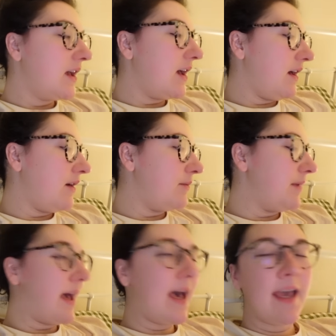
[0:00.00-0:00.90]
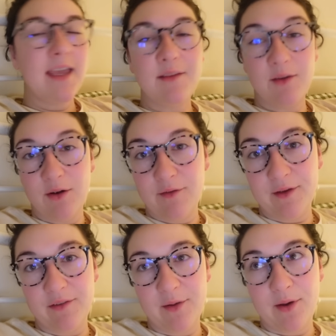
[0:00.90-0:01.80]
I do not
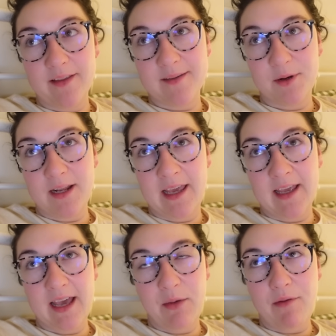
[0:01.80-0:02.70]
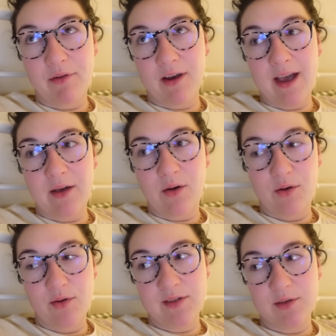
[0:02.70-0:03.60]
feel very well this morning. However, I
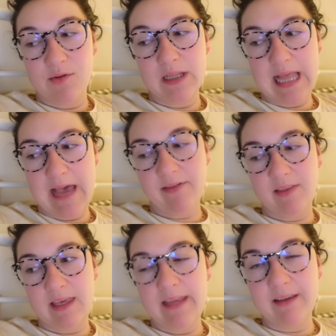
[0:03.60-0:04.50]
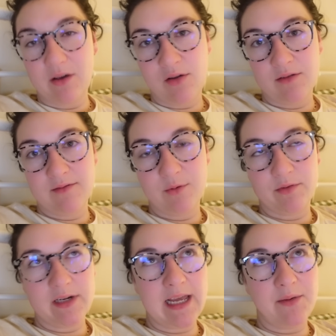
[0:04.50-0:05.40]
also left the heating on
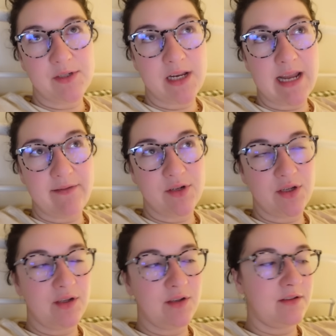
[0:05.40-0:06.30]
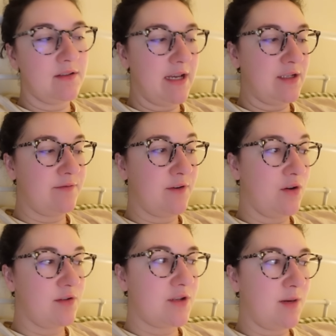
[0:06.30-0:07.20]
overnight, which I never do. I just
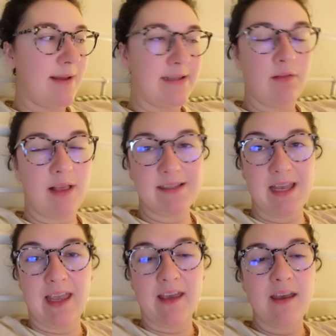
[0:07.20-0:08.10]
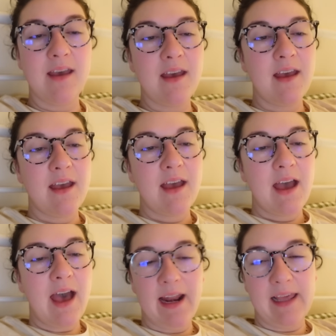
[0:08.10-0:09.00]
forgot to turn it back down last night.
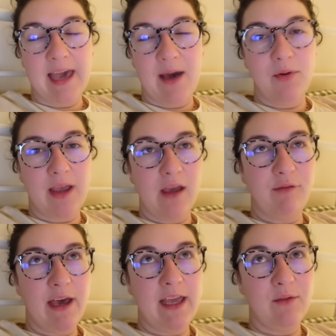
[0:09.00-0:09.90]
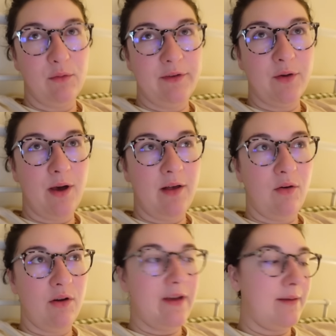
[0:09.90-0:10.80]
And I can't work out if I don't feel well
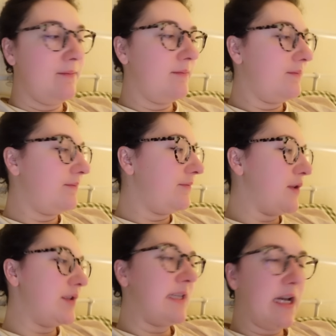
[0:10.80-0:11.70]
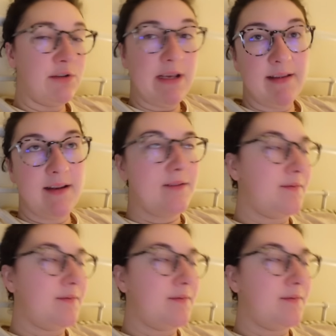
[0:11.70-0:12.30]
or if I'm just dehydrated.